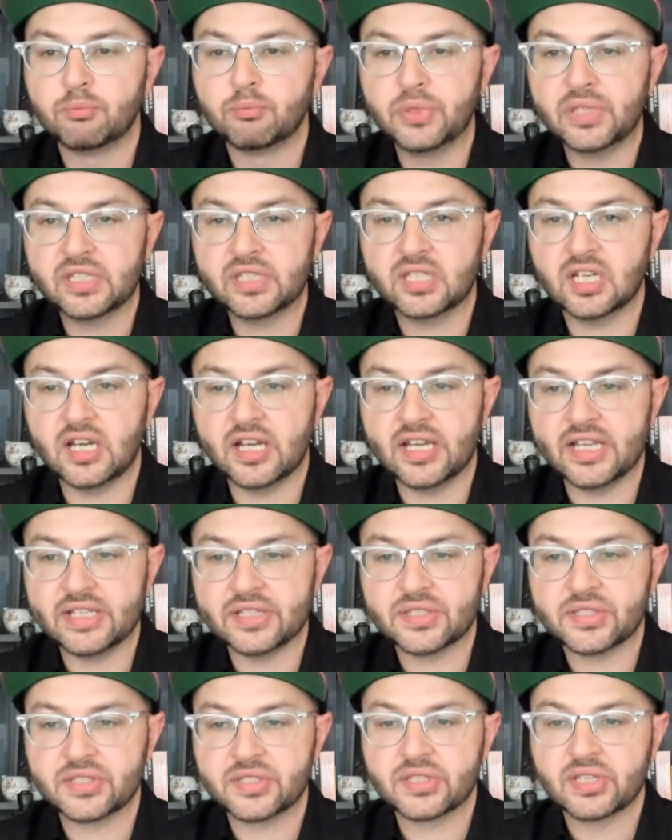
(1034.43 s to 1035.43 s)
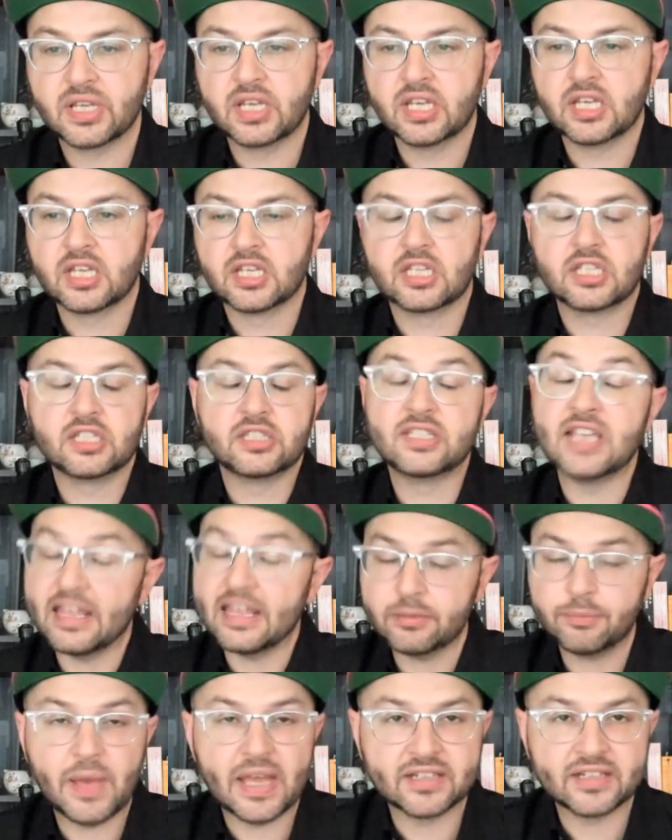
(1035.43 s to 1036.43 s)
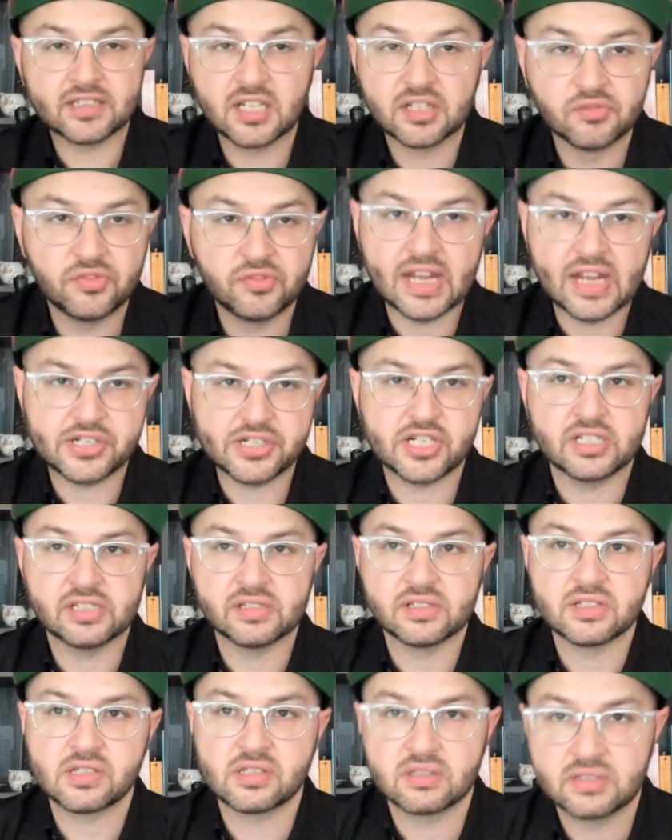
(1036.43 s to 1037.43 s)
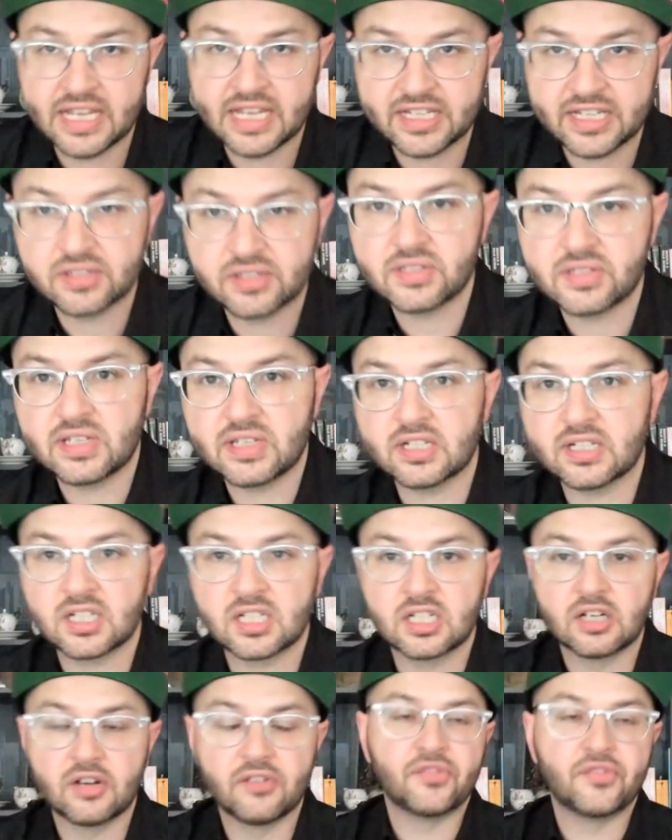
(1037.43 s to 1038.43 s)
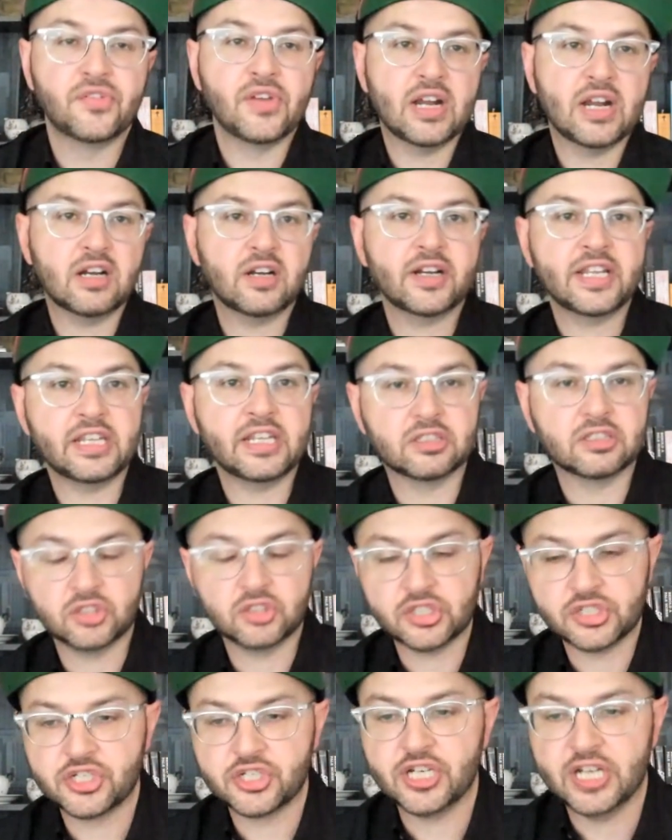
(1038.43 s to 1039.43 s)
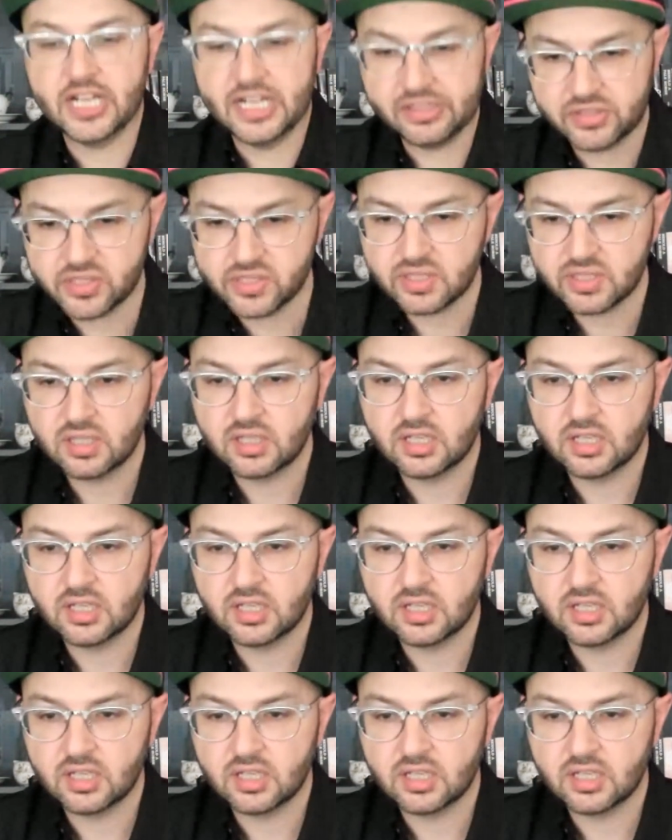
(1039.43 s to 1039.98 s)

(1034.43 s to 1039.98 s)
because deathbed confessions, they consider very legit